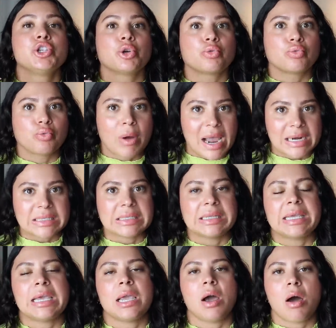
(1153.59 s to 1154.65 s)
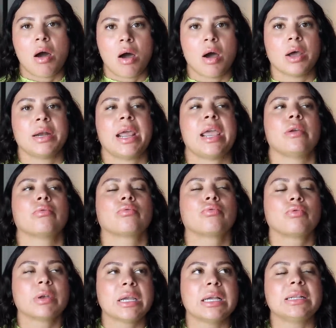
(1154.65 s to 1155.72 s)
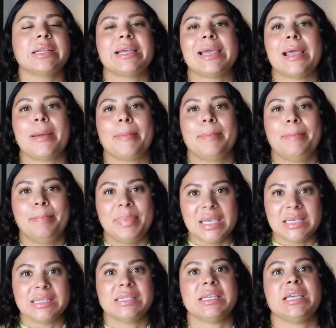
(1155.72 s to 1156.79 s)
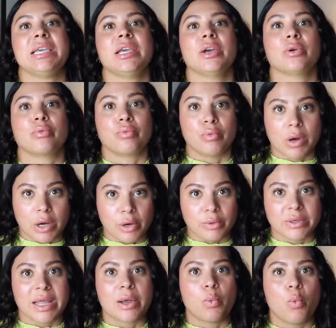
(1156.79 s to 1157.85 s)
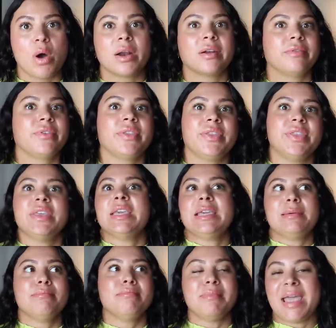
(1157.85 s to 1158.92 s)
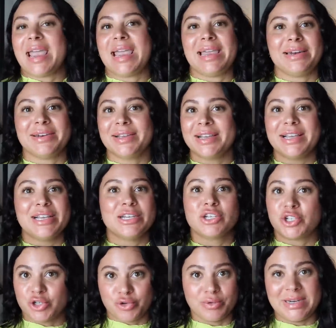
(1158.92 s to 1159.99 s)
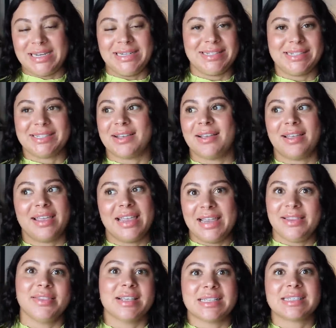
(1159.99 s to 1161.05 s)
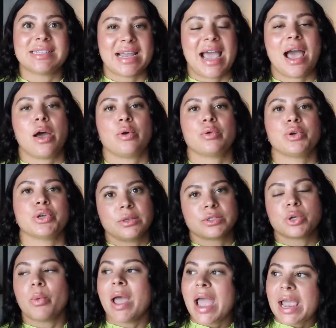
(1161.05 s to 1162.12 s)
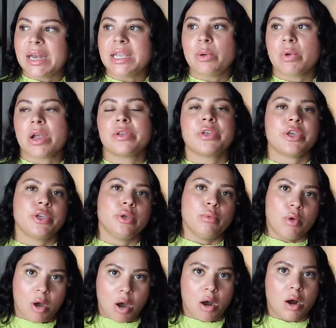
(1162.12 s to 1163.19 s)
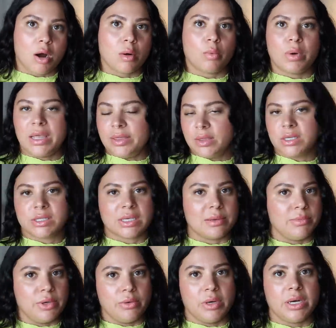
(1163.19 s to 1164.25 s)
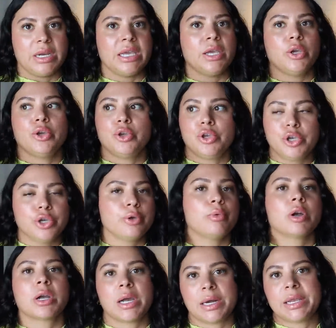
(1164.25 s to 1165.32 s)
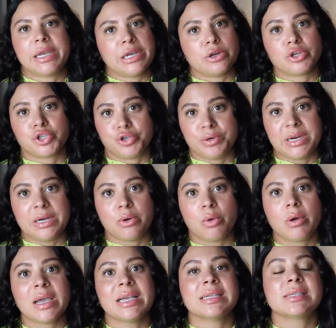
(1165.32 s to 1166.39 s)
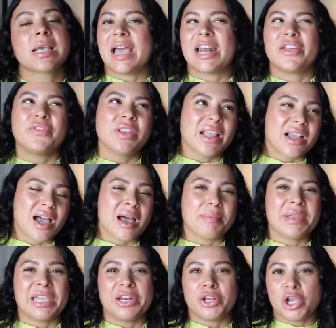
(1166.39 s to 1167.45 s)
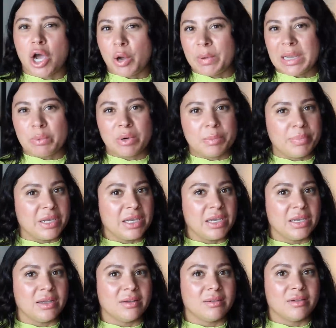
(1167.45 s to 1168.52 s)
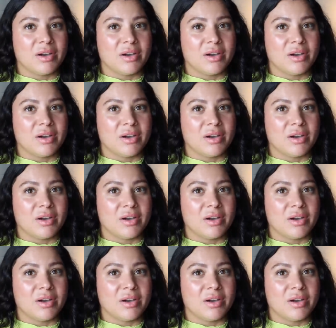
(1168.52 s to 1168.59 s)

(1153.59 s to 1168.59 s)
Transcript: directly on a really busy road, like one of the main streets in this town. So anywhere that you are in this community, you are going to hear street noise. And I feel like coming and going would be